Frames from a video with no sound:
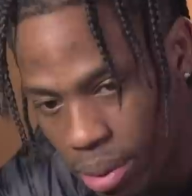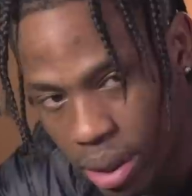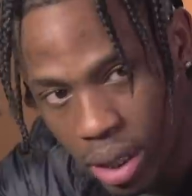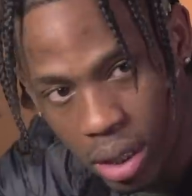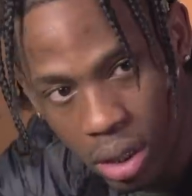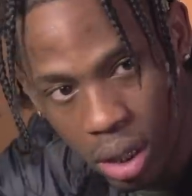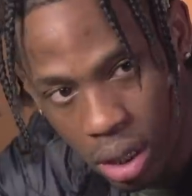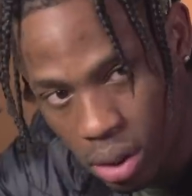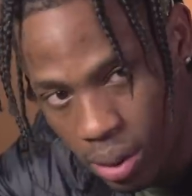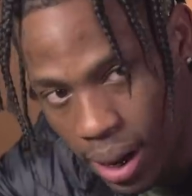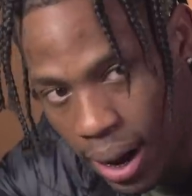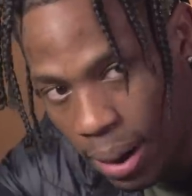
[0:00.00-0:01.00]
putting, gonna
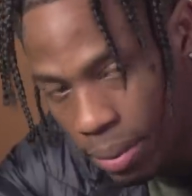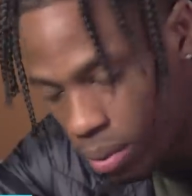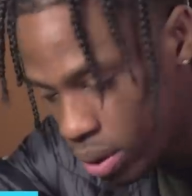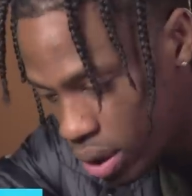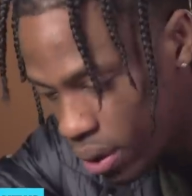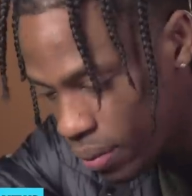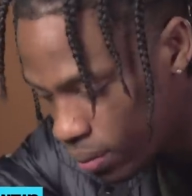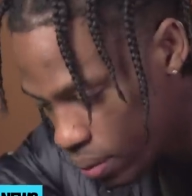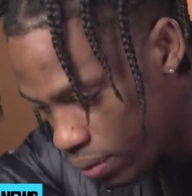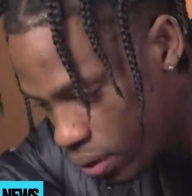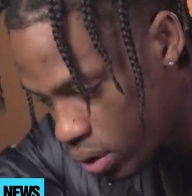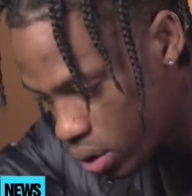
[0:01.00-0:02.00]
do an album once our
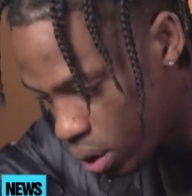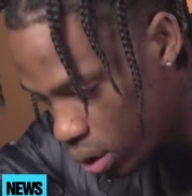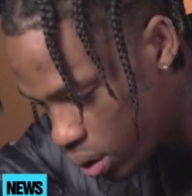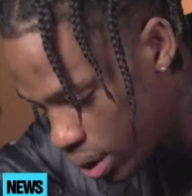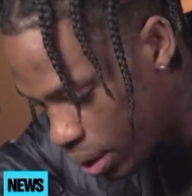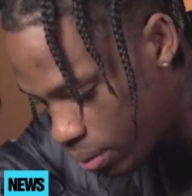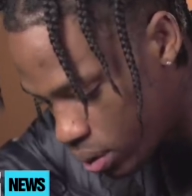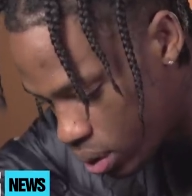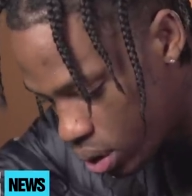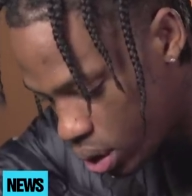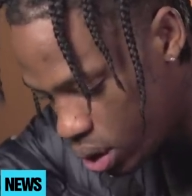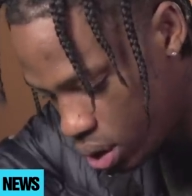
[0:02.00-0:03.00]
first solos albums are
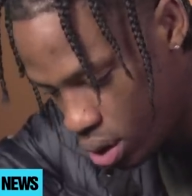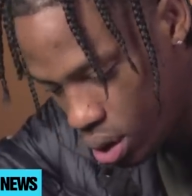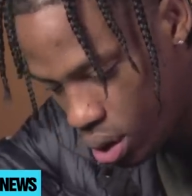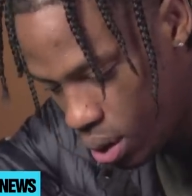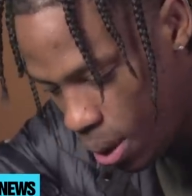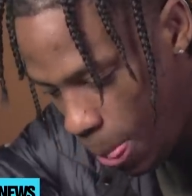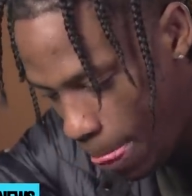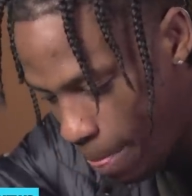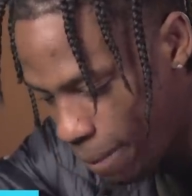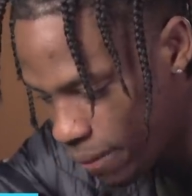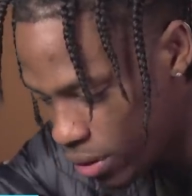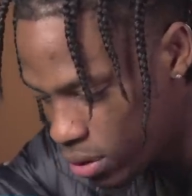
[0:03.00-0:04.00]
done.
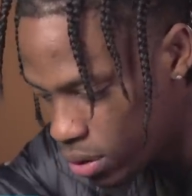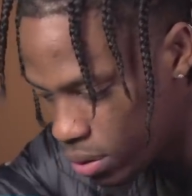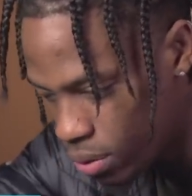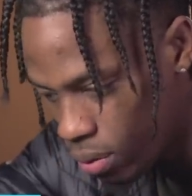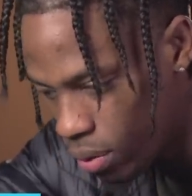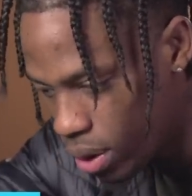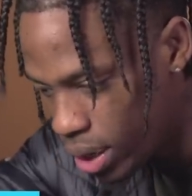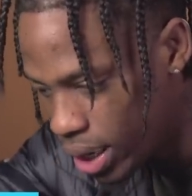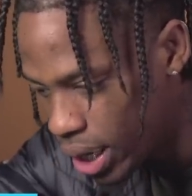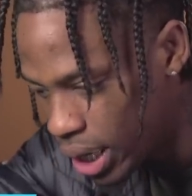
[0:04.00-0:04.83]
This is one of the